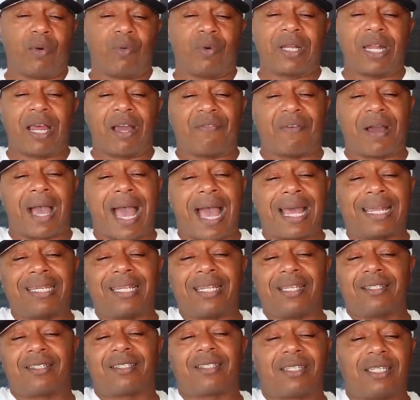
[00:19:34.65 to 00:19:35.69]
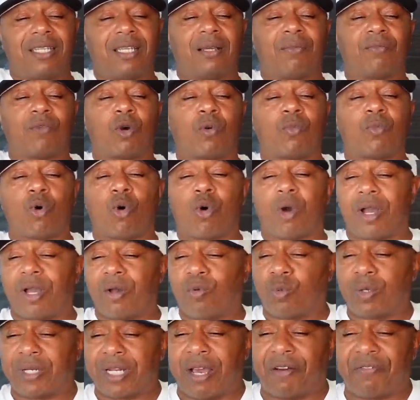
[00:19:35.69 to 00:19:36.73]
Whenever I didn't see him no more,
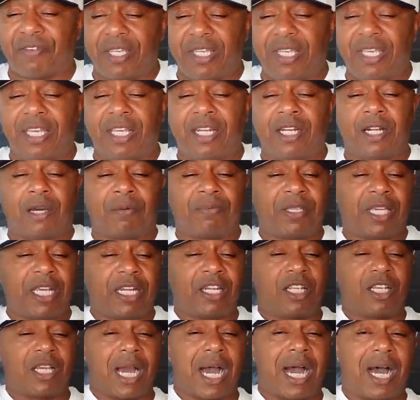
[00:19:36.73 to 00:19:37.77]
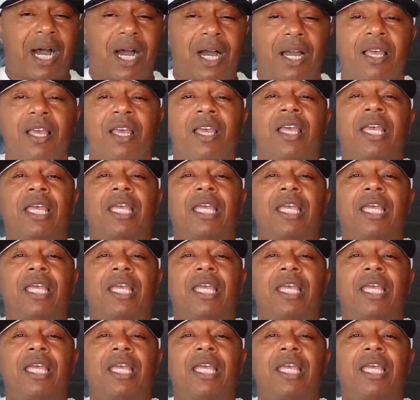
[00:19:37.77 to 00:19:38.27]
whenever he ended up getting gone,